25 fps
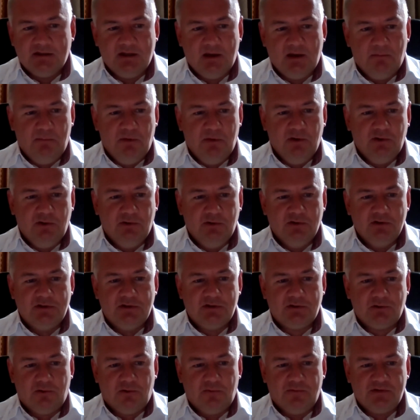The
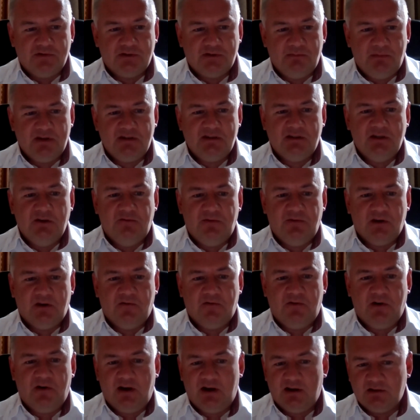abundance of
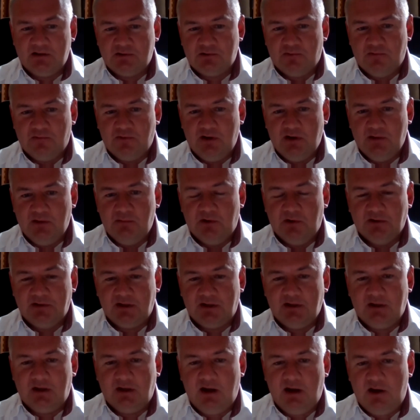specific fans of Klebold
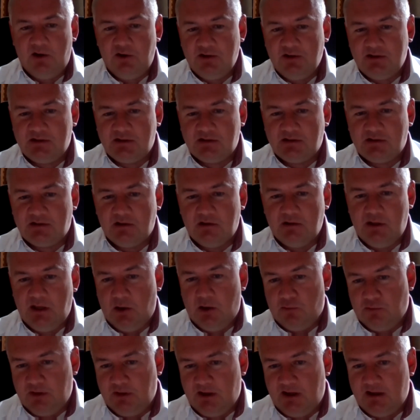and Harris,
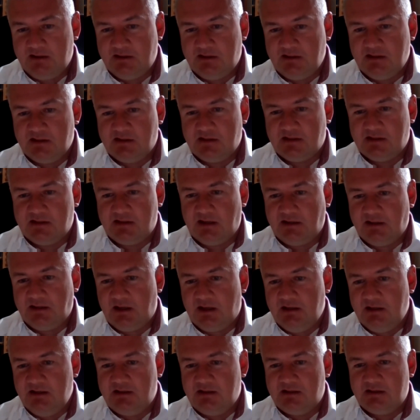neo-Nazis,
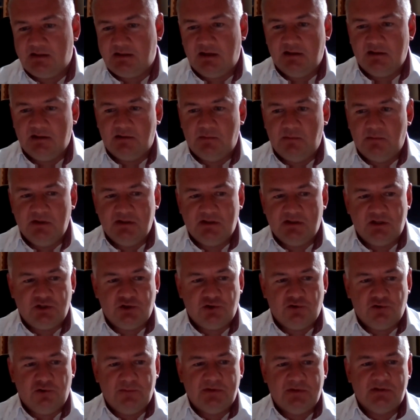Satanists, and
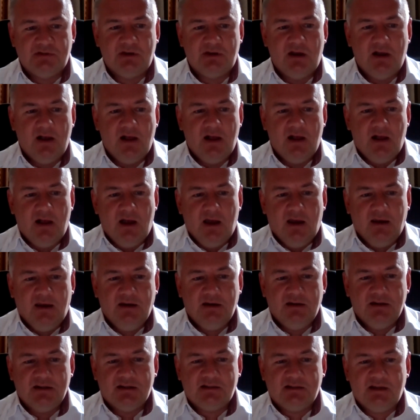misanthropes,
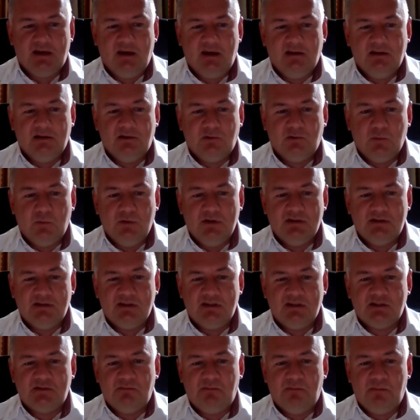indecided with
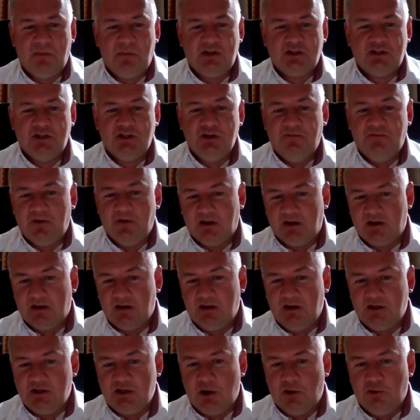the specific
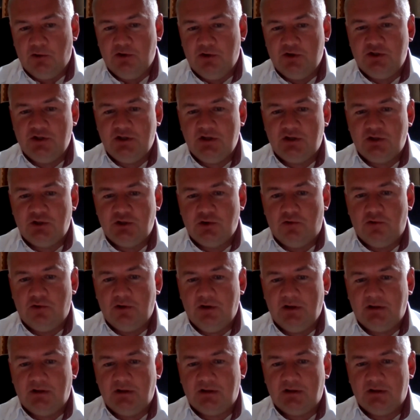ideology
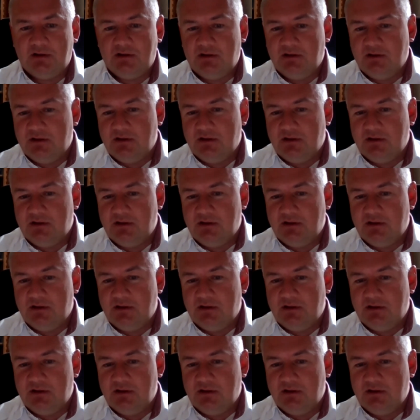turned